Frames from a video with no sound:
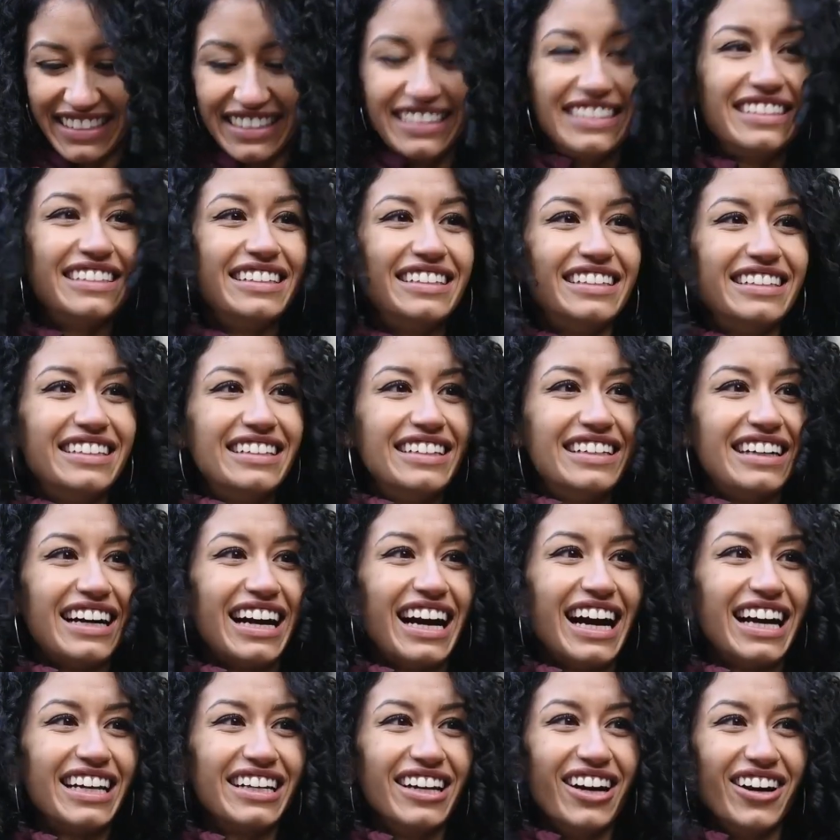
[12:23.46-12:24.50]
and you'll
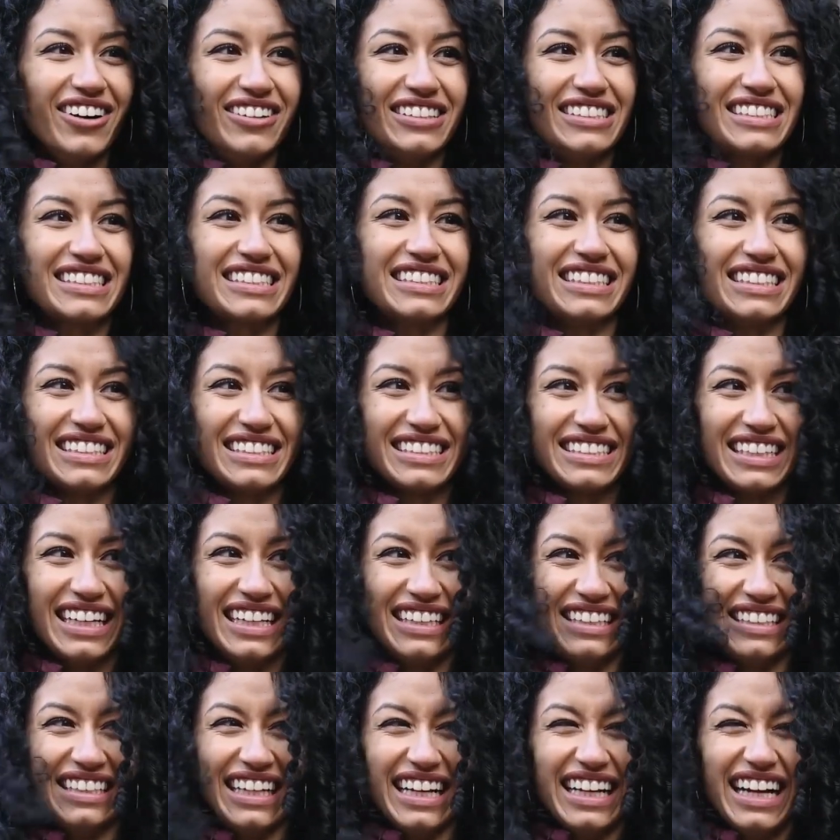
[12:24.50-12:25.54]
see a major
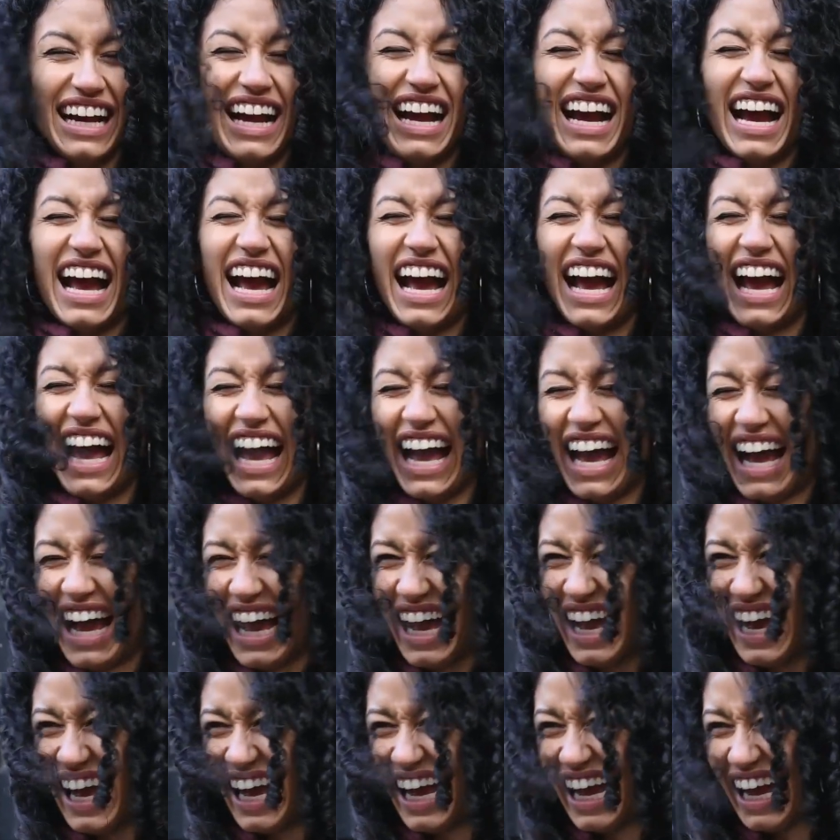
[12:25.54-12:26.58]
improvement on that. This is
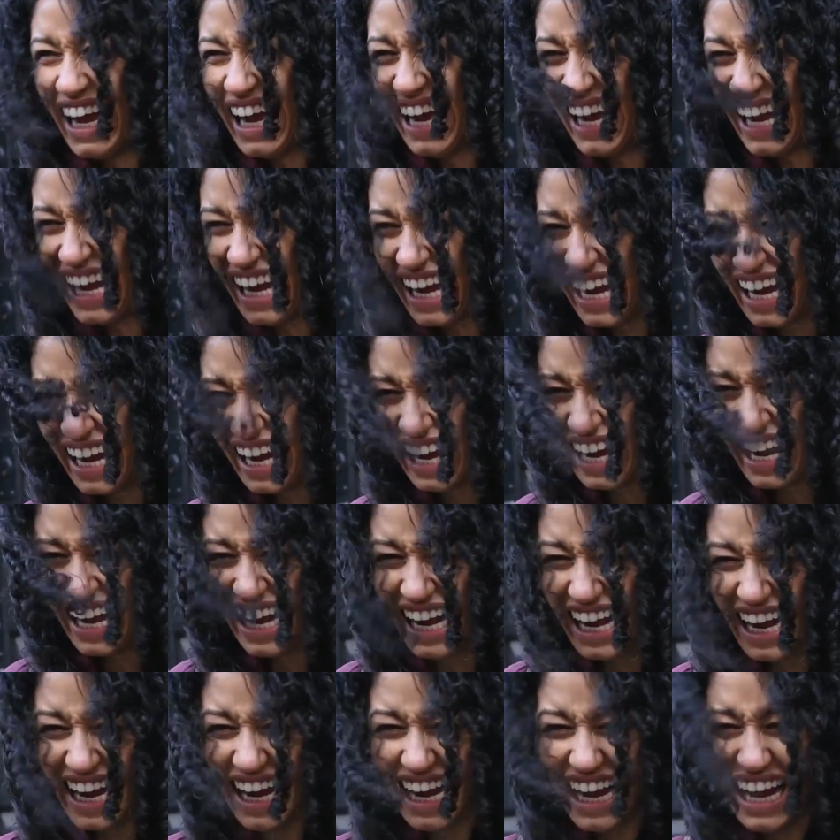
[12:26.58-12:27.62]
something that I used to do,
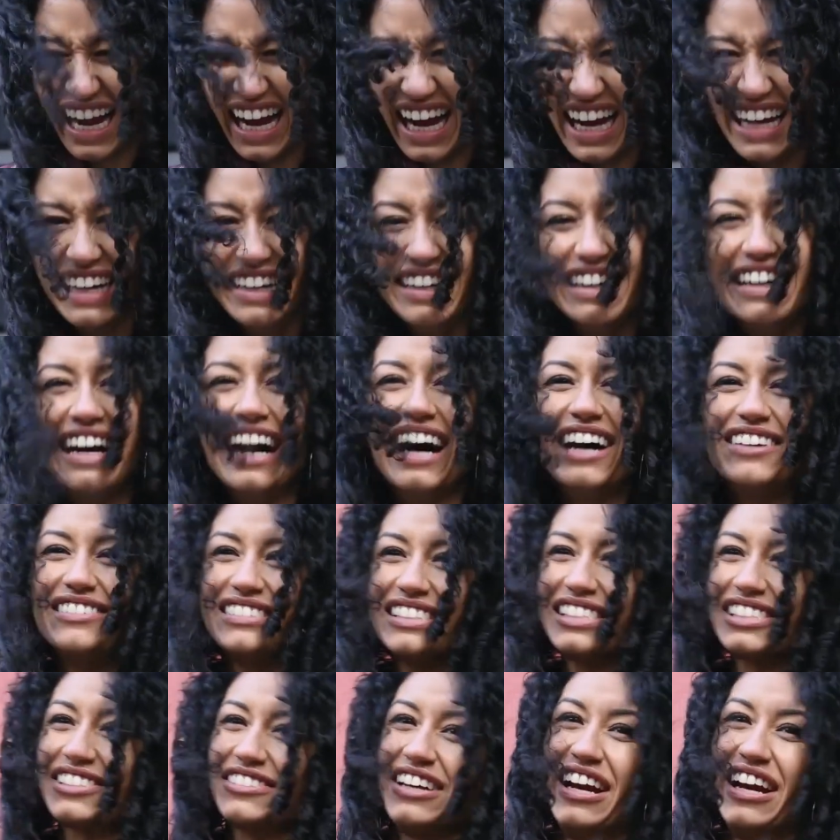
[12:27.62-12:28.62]
and yeah,